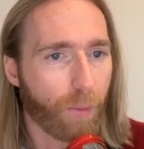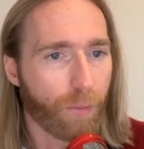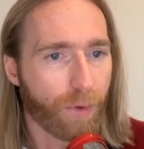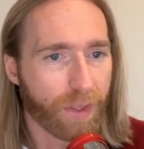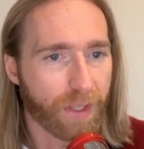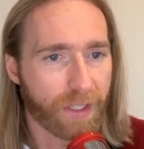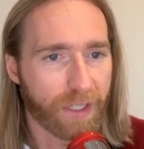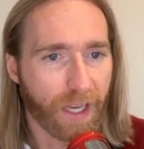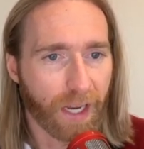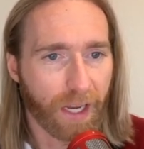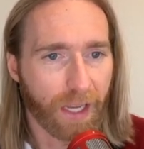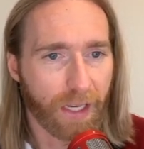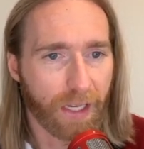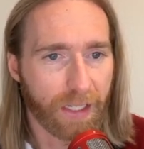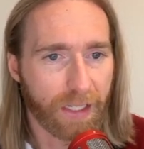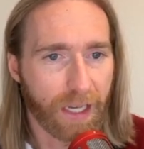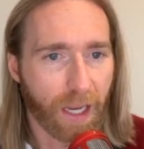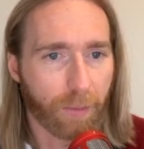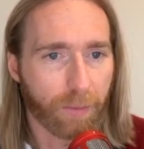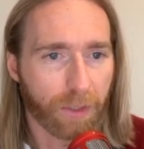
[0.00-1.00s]
when the second
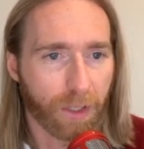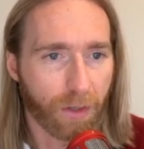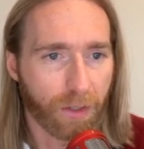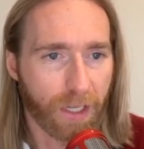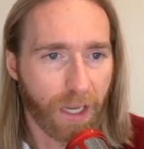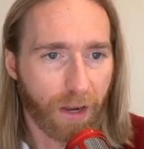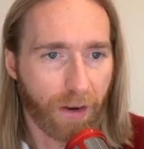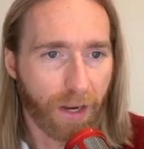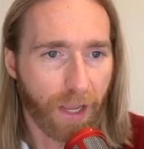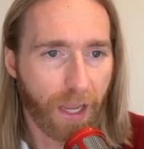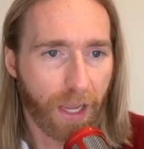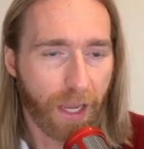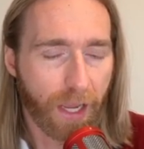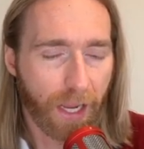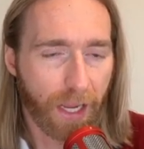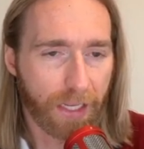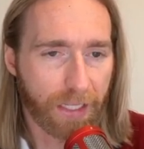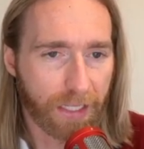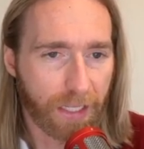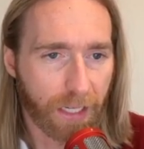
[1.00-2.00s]
attempt goes out.
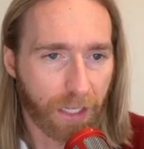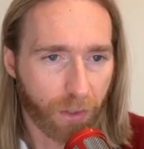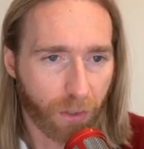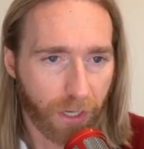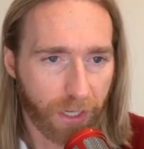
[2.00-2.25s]
It's going to try